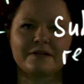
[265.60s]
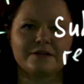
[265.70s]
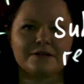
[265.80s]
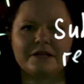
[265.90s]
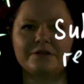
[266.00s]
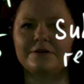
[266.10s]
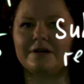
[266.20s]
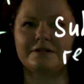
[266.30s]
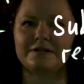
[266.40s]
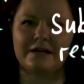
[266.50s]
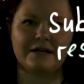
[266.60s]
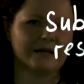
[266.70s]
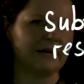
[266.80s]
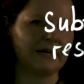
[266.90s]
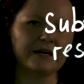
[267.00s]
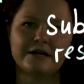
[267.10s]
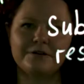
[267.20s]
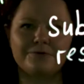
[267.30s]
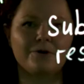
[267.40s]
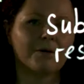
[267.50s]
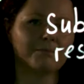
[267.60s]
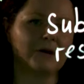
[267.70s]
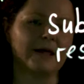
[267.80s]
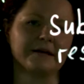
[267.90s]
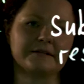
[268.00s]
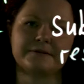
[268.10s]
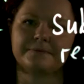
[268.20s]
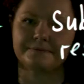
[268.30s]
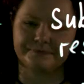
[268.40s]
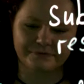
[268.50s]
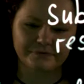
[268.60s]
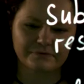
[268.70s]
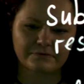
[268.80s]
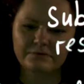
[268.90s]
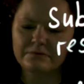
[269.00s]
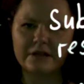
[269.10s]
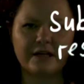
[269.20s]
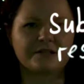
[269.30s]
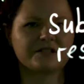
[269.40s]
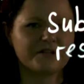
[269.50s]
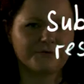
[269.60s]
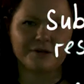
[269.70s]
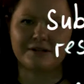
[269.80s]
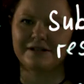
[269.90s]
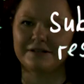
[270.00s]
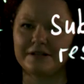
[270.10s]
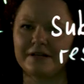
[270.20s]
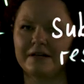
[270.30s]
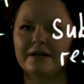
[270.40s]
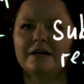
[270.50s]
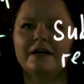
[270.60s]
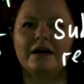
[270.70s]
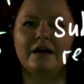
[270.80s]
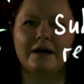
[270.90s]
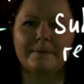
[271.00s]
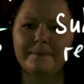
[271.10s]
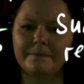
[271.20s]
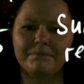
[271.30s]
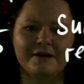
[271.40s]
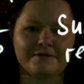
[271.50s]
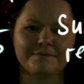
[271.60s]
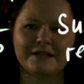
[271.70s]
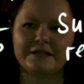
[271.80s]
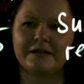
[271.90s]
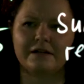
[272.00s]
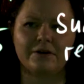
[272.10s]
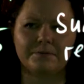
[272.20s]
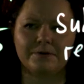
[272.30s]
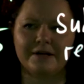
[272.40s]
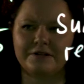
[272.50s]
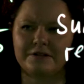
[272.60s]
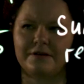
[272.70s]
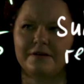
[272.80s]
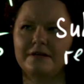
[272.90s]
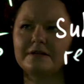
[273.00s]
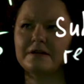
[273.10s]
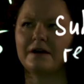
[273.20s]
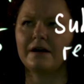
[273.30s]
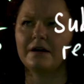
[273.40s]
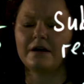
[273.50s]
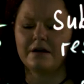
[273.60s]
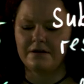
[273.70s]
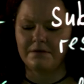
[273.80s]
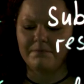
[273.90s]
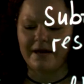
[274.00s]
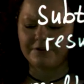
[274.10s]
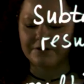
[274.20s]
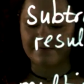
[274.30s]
that you need to understand any kind of complex and difficult mathematical operation. These are the major